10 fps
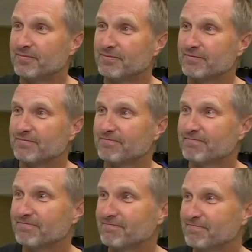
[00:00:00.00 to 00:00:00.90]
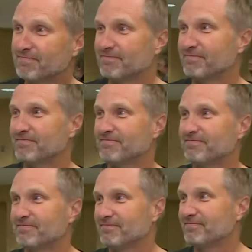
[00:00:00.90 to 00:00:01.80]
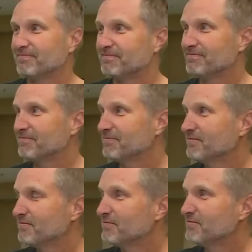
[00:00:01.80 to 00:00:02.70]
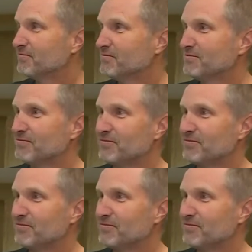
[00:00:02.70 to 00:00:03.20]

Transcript: The person shown says nothing.